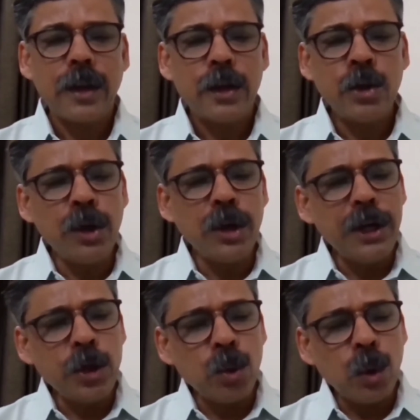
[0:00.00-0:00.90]
You
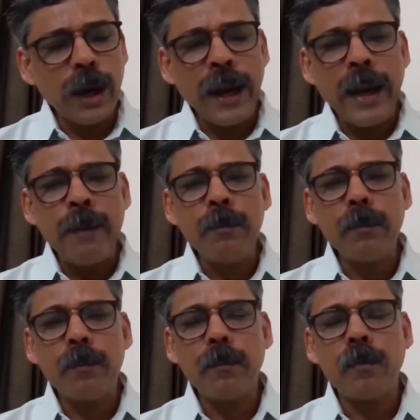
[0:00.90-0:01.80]
need to aim
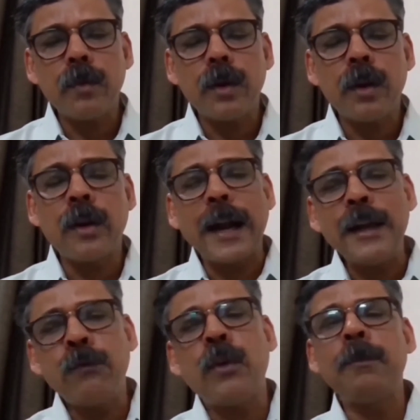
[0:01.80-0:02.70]

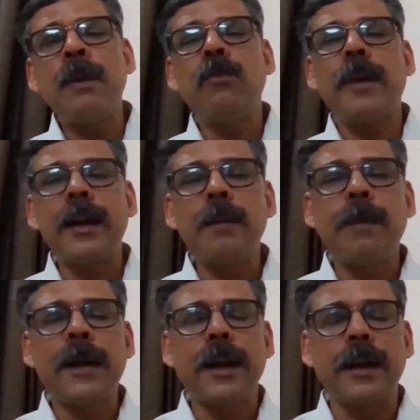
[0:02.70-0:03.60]
right from the very
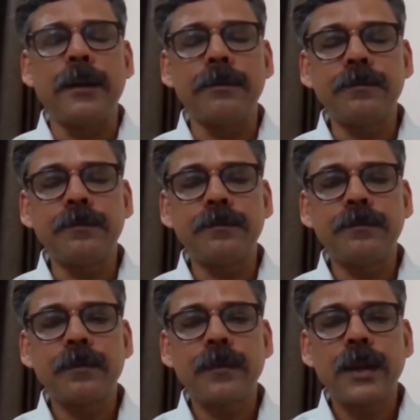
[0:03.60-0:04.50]
beginning
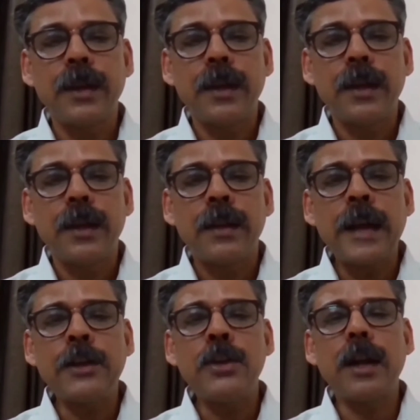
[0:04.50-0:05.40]

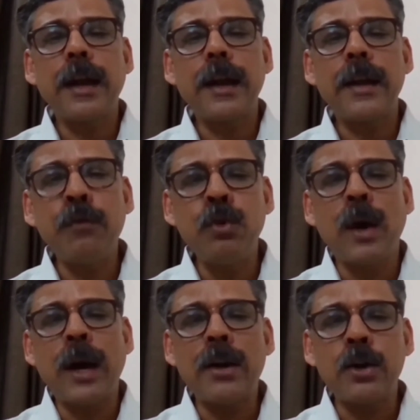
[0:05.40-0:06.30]
that if
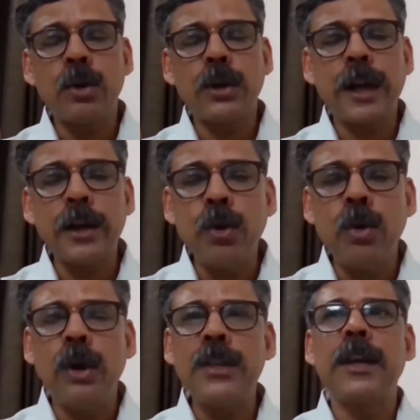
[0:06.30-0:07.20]
your
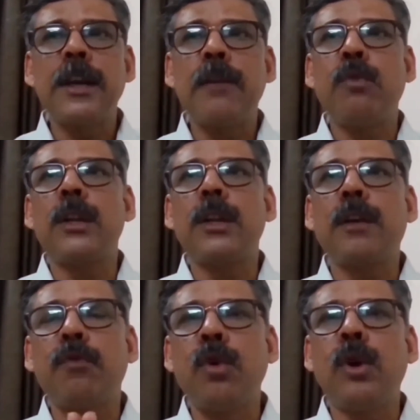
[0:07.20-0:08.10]
tenure is there for the
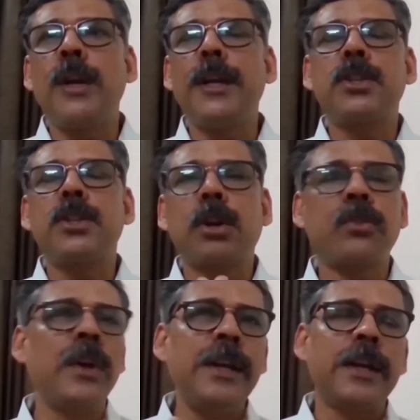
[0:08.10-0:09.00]
4 years or
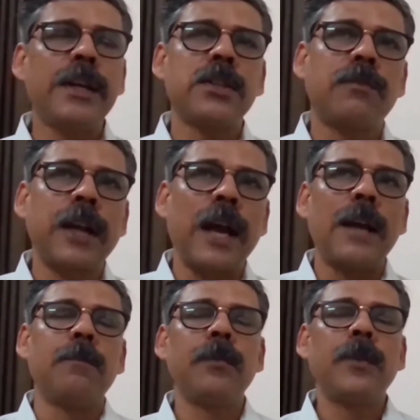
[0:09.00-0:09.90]
3 years of
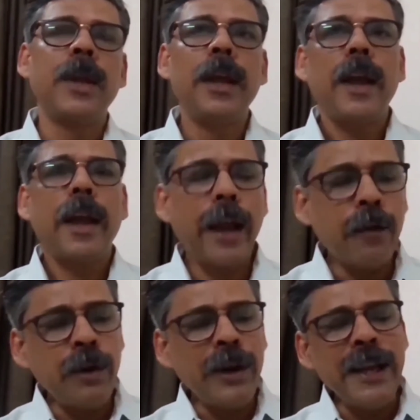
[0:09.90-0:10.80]
time,
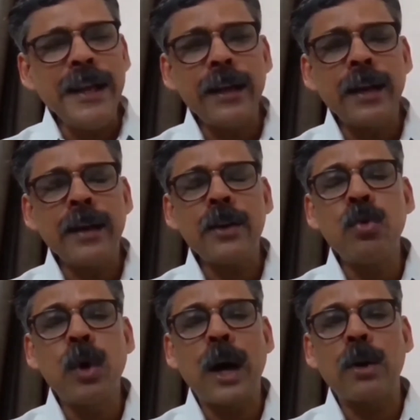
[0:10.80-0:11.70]
every year
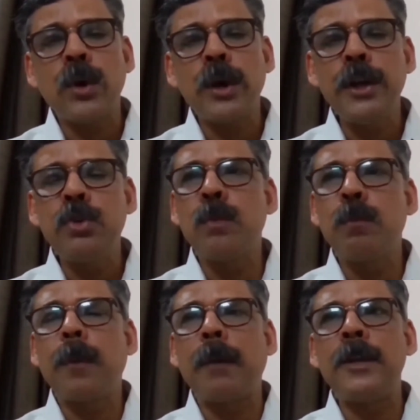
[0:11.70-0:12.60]
you are going to
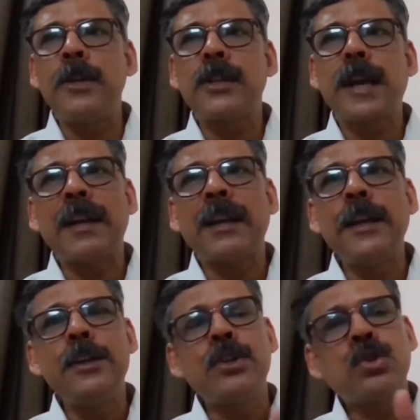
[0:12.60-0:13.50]
publish at
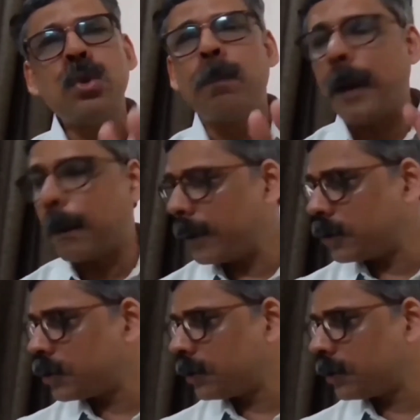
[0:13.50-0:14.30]
least 2 papers.